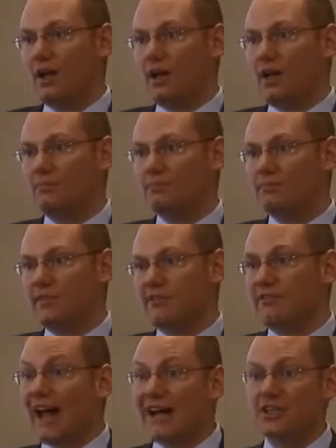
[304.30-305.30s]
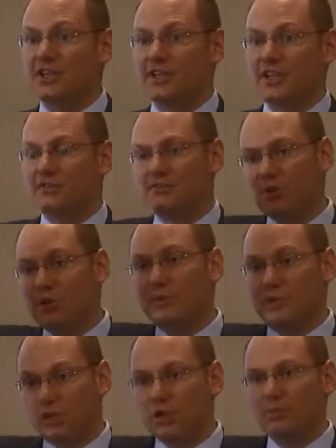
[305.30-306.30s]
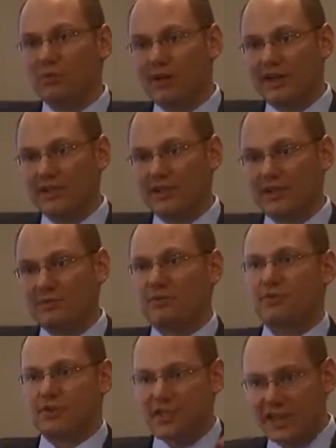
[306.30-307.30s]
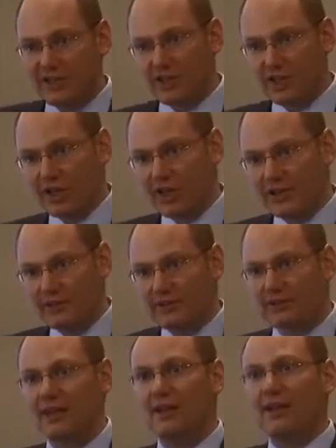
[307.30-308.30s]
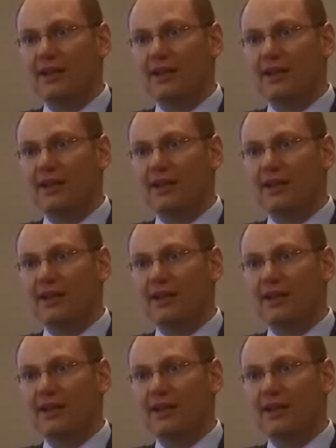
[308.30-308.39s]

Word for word: um, the fashioning of permanent corporations with retained earnings